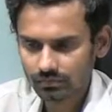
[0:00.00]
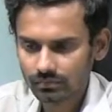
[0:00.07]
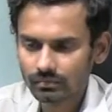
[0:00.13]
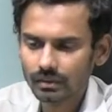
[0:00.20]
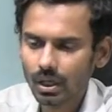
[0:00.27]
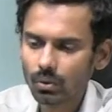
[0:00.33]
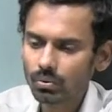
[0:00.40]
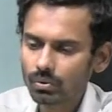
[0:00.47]

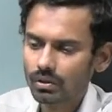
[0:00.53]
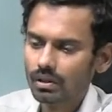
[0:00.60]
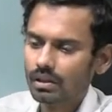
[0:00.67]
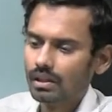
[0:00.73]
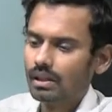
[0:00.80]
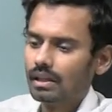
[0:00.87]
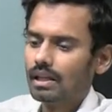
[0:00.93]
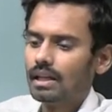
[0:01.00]
Now
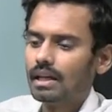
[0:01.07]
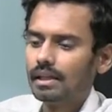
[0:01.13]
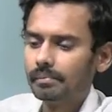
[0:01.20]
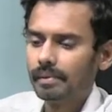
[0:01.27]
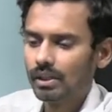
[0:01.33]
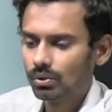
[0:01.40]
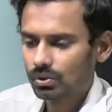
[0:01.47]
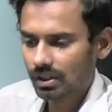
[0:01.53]
let me
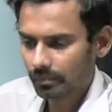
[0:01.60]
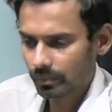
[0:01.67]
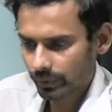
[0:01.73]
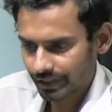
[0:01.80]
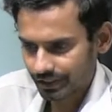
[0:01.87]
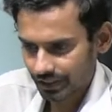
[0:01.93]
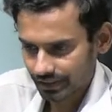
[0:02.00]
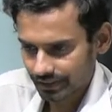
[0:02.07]
do some
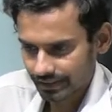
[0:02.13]
questions.